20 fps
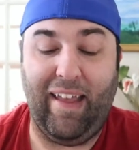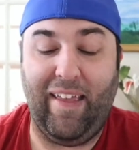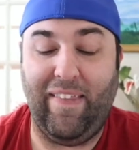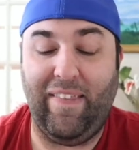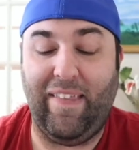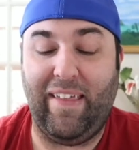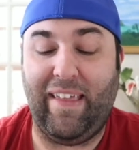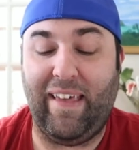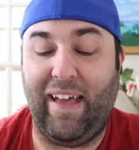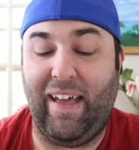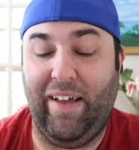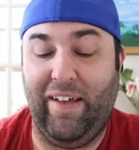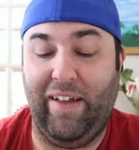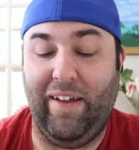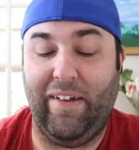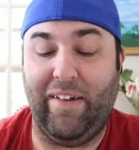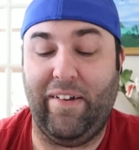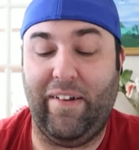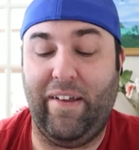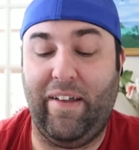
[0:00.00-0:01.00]
and they got
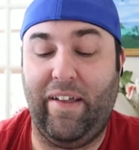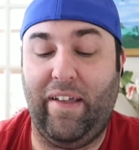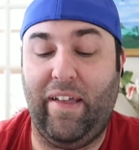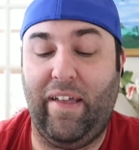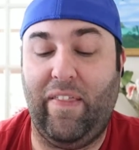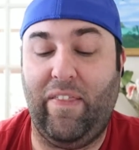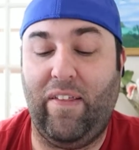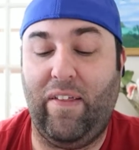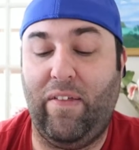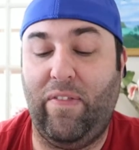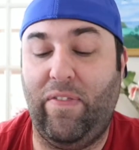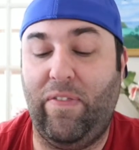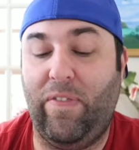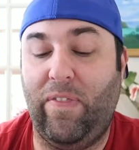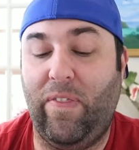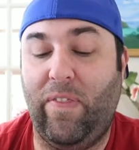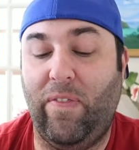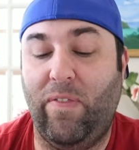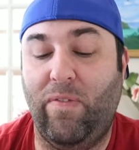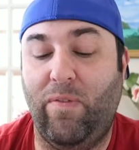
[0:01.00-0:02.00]
hungry and they
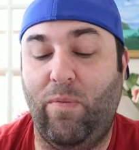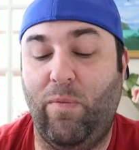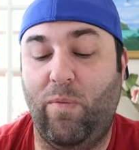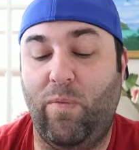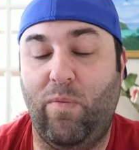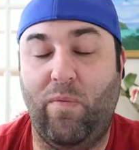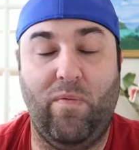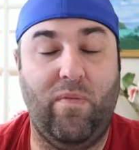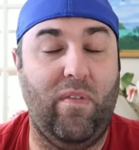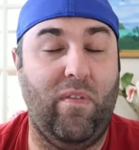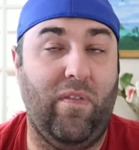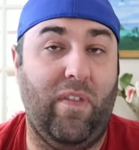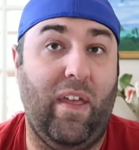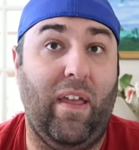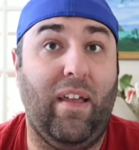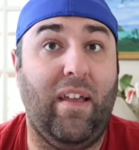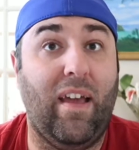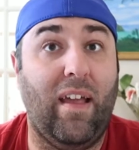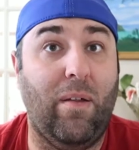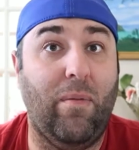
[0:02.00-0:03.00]

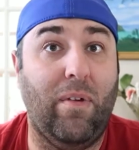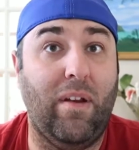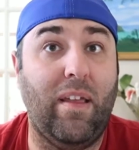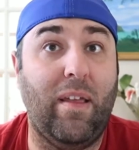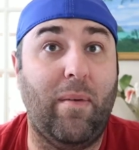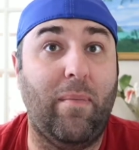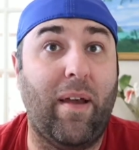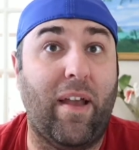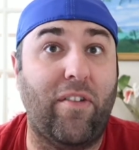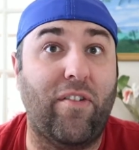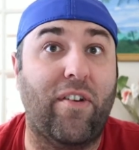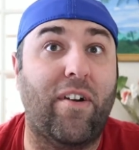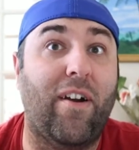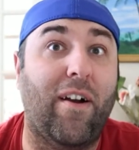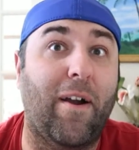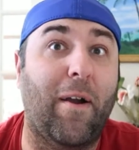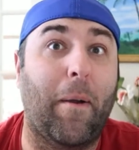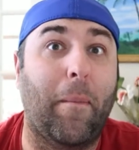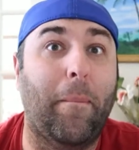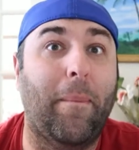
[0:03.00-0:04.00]
they kind of want to eat
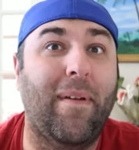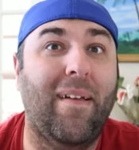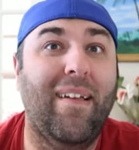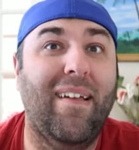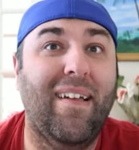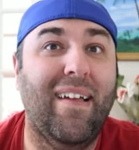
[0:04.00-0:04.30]
Magikarp.